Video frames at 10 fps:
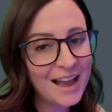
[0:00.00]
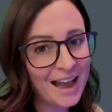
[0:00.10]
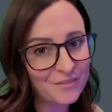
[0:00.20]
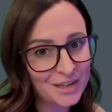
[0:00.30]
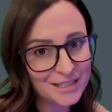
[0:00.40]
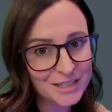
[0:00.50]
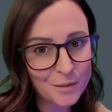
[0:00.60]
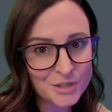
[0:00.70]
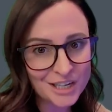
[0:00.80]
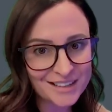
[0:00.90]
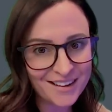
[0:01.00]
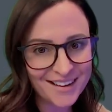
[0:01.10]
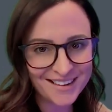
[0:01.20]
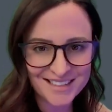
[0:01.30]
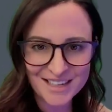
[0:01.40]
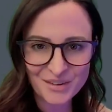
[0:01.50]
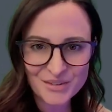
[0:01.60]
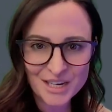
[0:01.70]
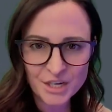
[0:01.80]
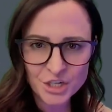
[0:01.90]
Having a subject line, a
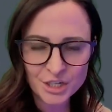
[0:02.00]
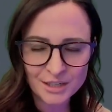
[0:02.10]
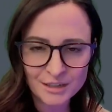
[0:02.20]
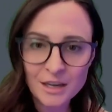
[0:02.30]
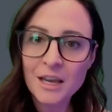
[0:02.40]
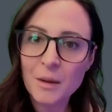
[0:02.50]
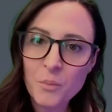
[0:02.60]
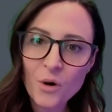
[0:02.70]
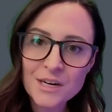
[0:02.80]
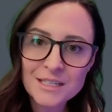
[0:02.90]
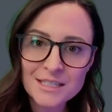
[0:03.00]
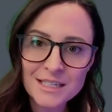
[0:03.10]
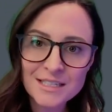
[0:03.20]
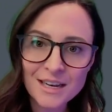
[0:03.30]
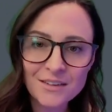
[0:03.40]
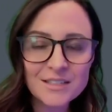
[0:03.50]
salutation, important details,